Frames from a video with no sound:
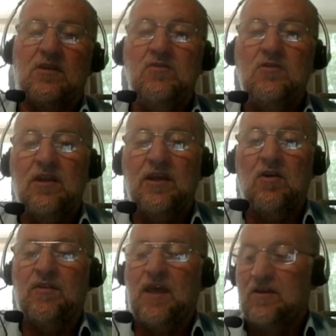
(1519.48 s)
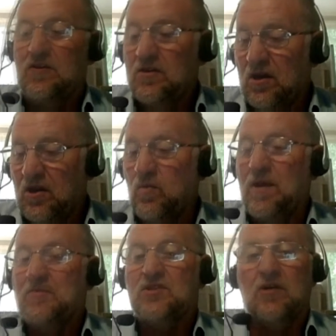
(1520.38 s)
So you click on that, you go to the
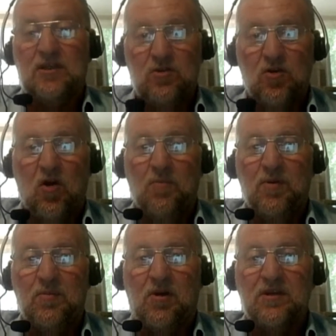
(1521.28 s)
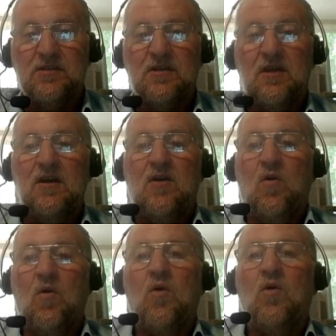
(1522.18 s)
website and you're compromised,
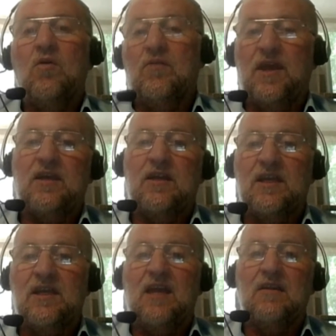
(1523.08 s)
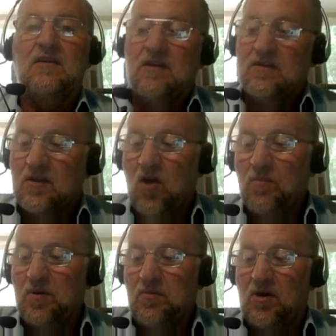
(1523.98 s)
or they can again
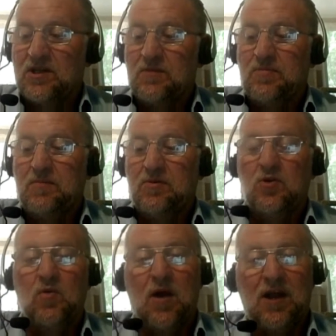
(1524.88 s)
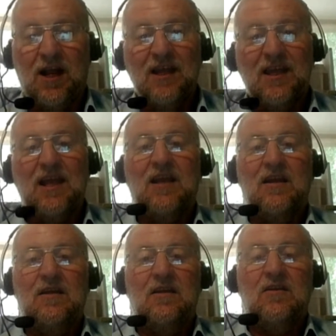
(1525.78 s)
compromise the people who are picking
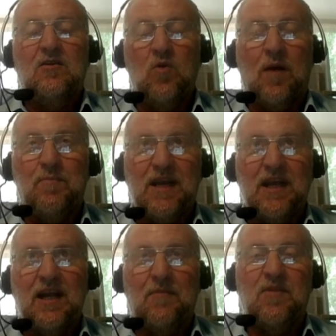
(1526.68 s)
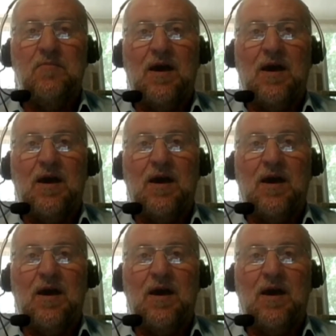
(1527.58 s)
up the